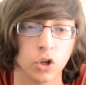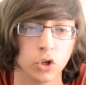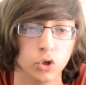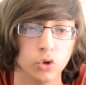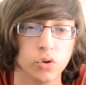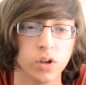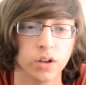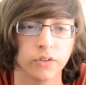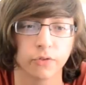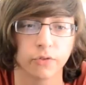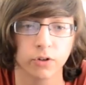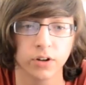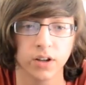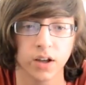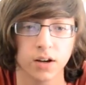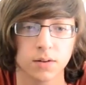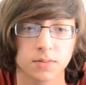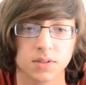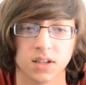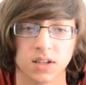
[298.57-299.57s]
you get free
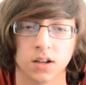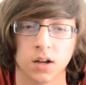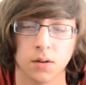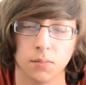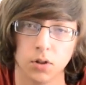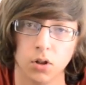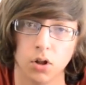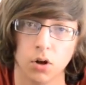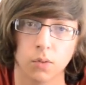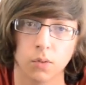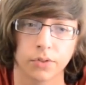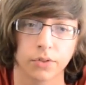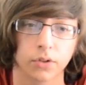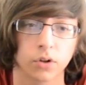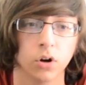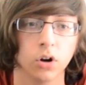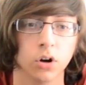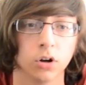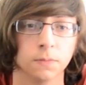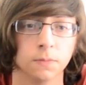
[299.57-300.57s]
items that come along with the
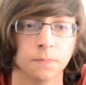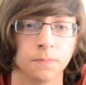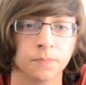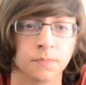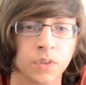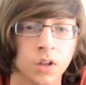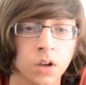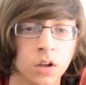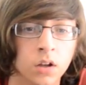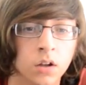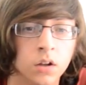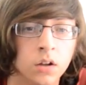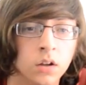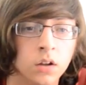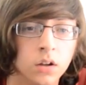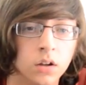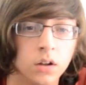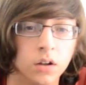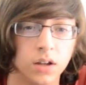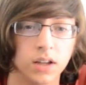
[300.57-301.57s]
card.
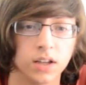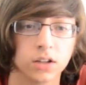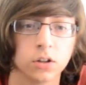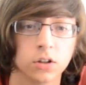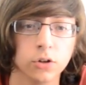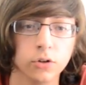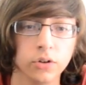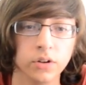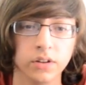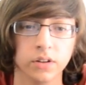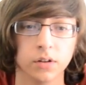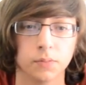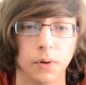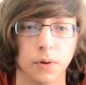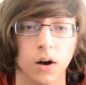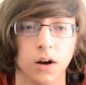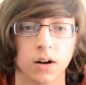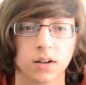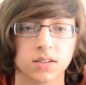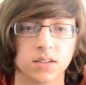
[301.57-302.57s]
Included in the
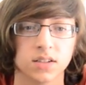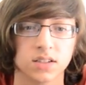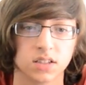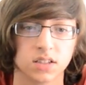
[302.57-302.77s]
box is the